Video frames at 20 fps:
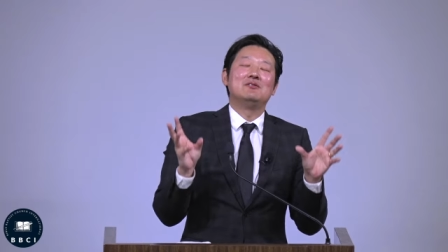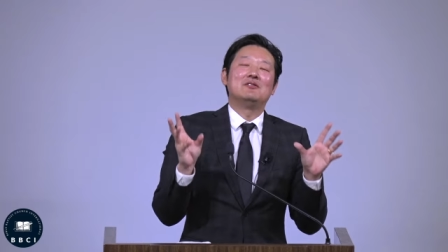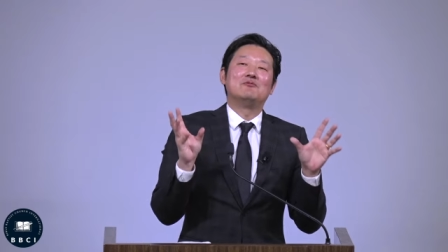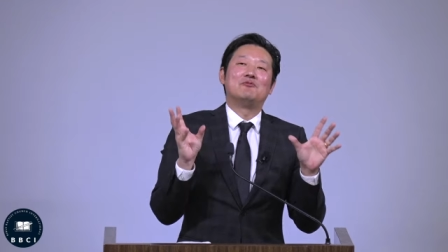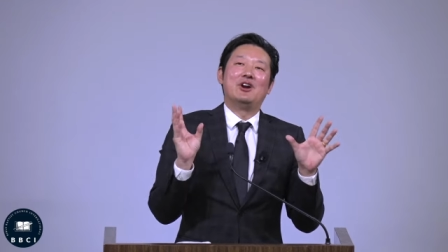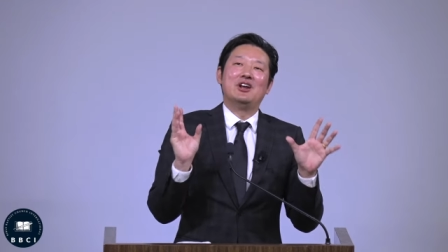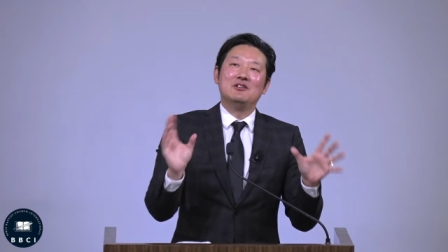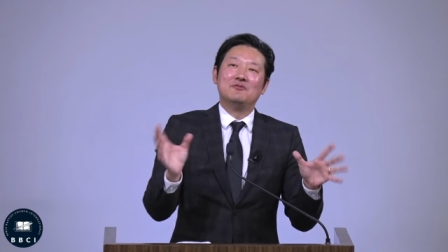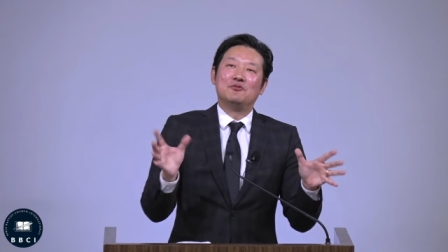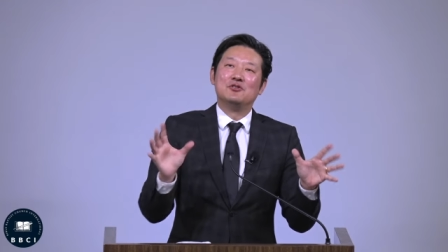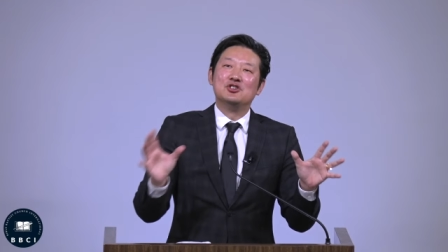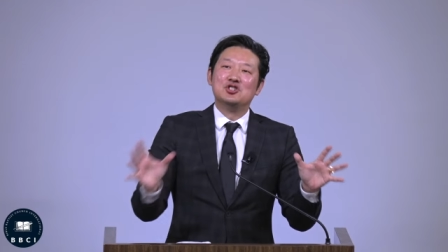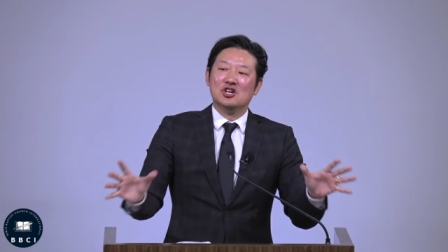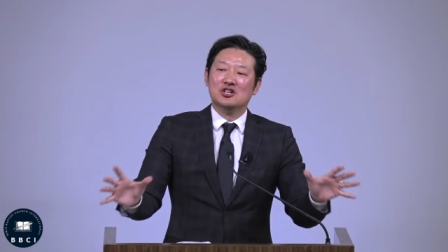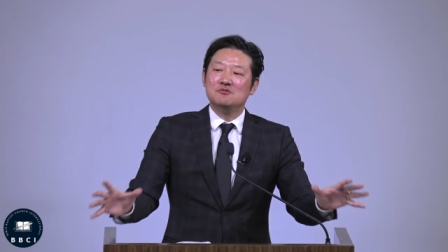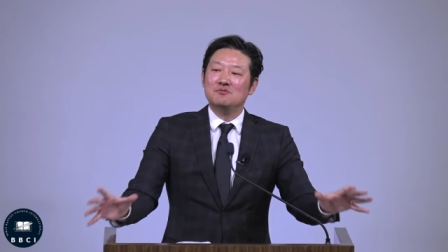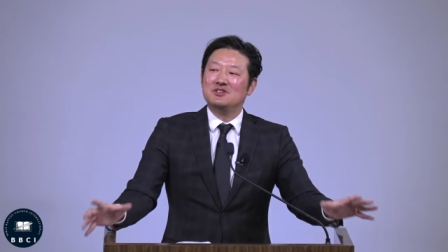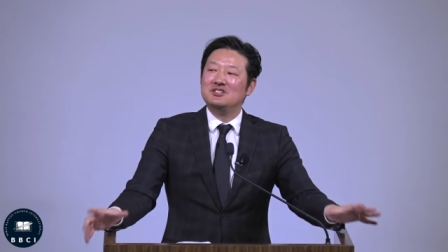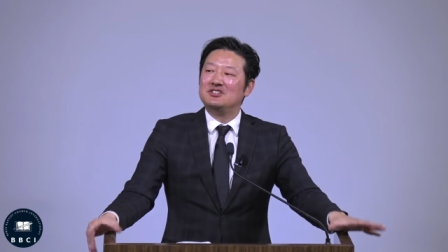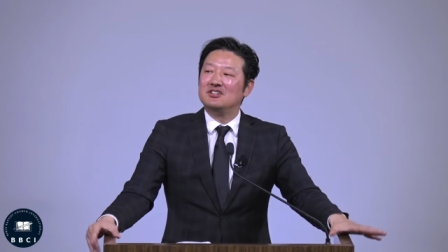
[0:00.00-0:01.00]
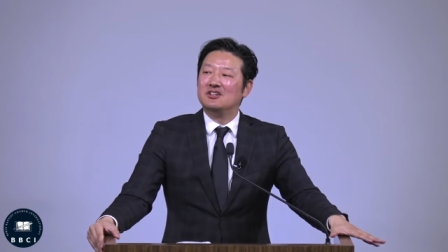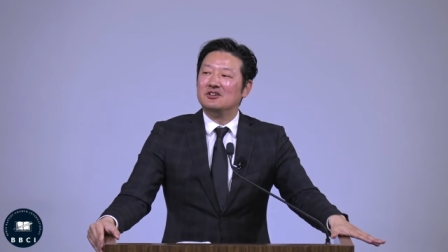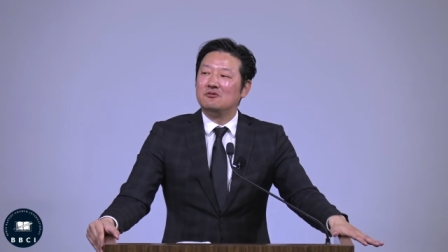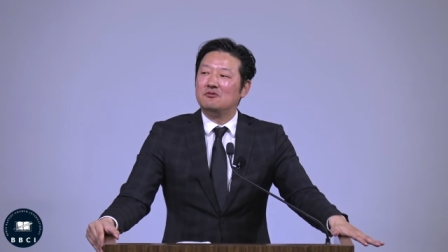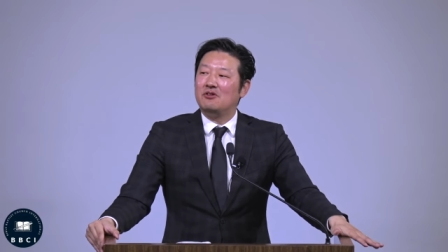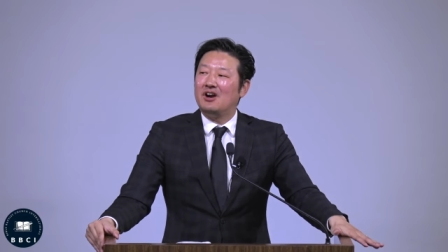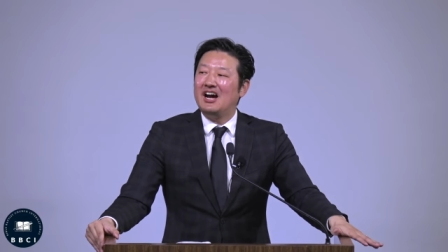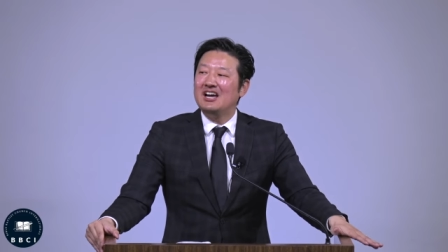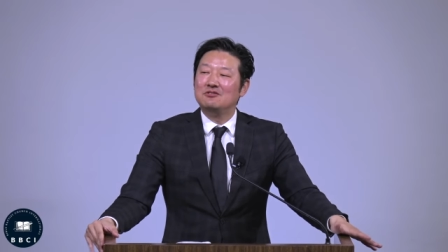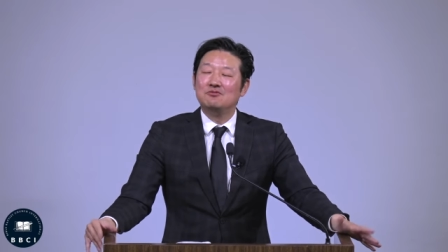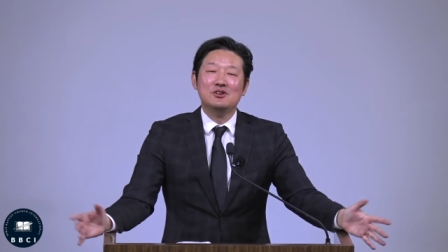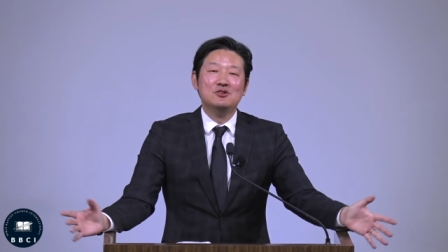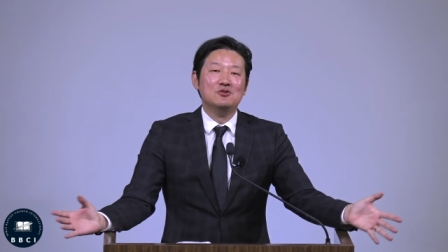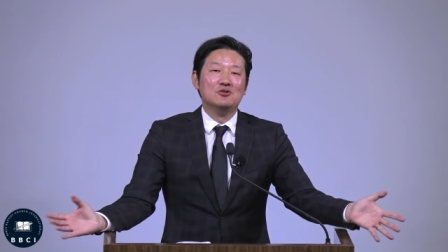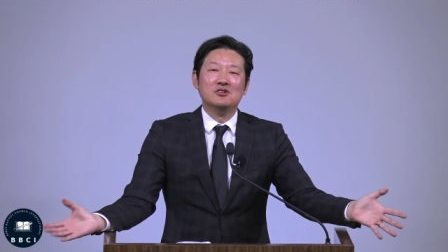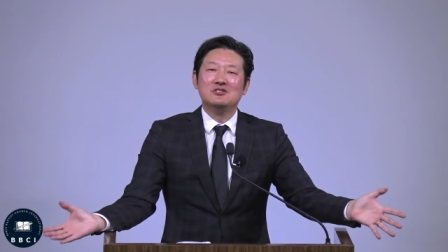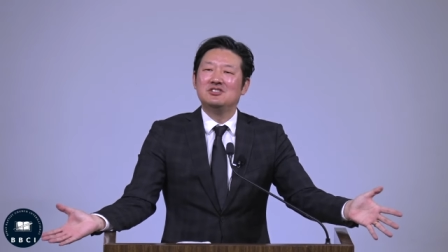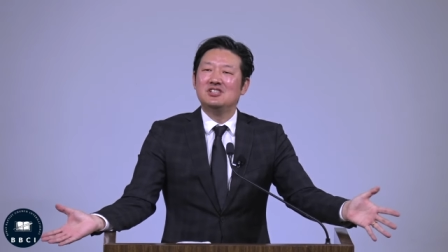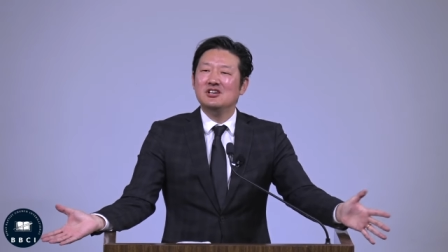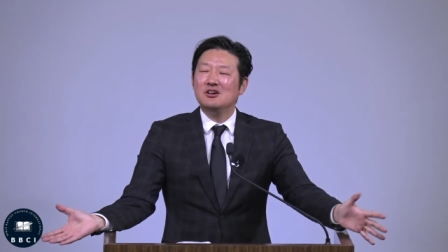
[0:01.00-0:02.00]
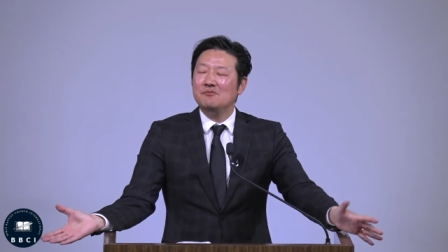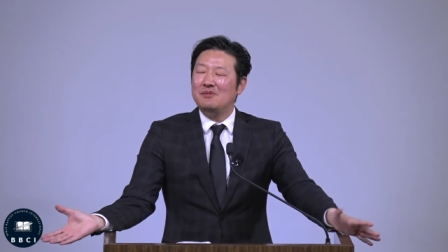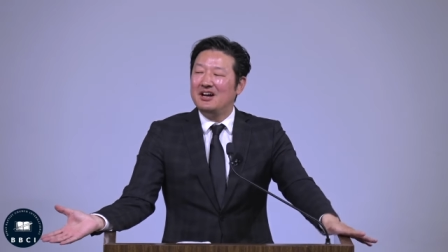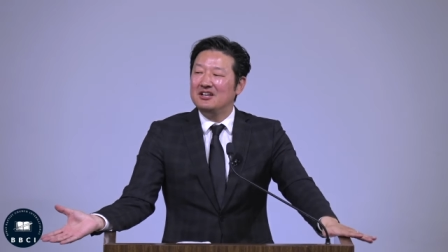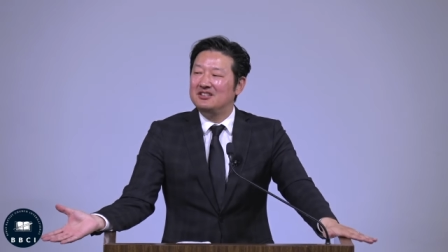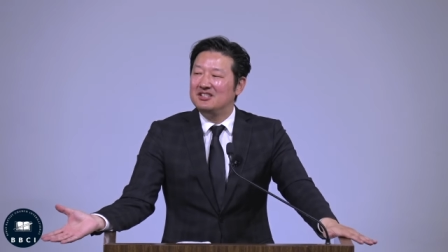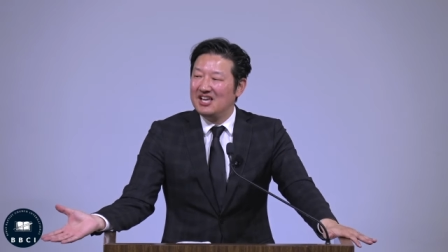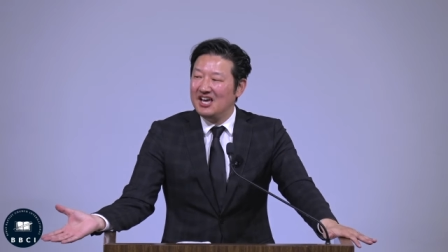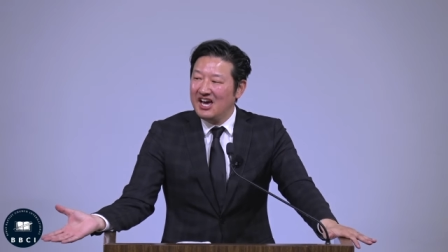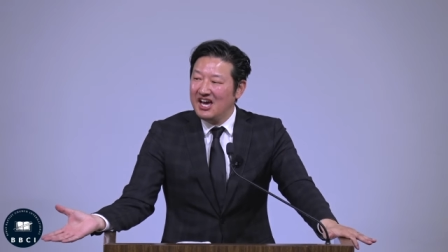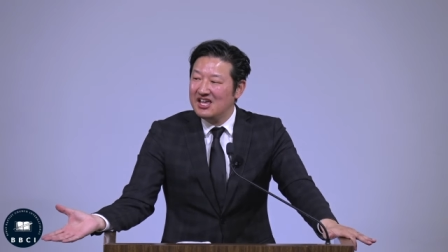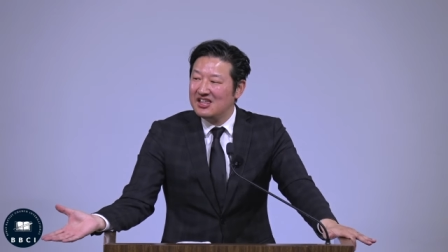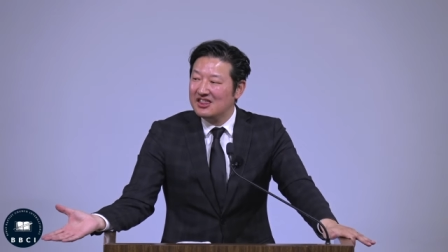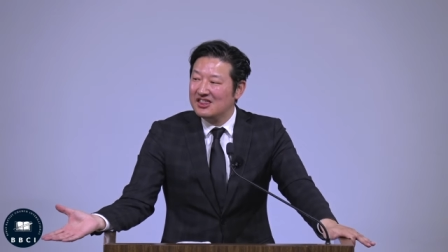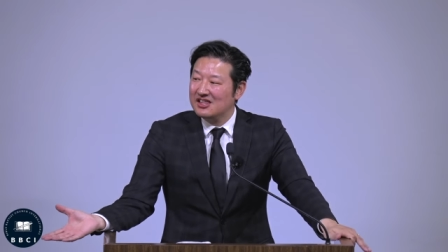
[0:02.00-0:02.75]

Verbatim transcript: ready for judgment seat of Christ when you don't think about death?